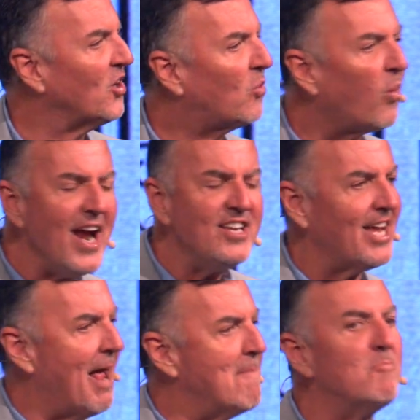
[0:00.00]
grace
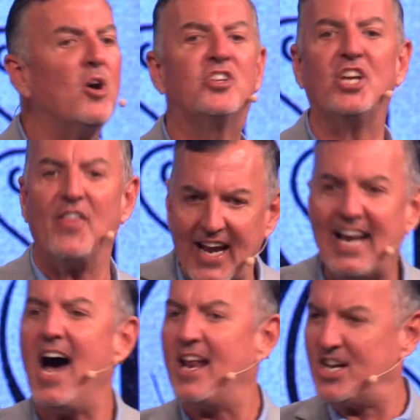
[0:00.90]
and mercy that
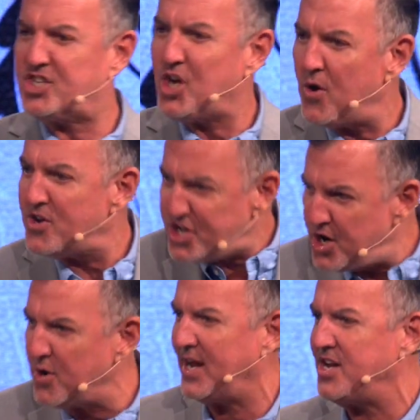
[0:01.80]
God has shown
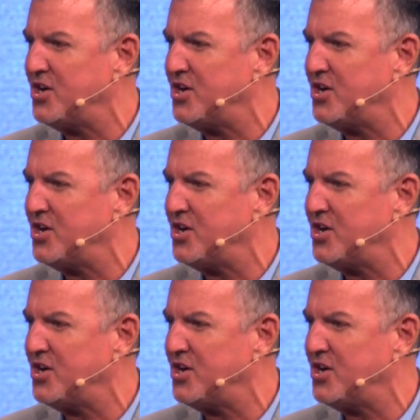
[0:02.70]
you in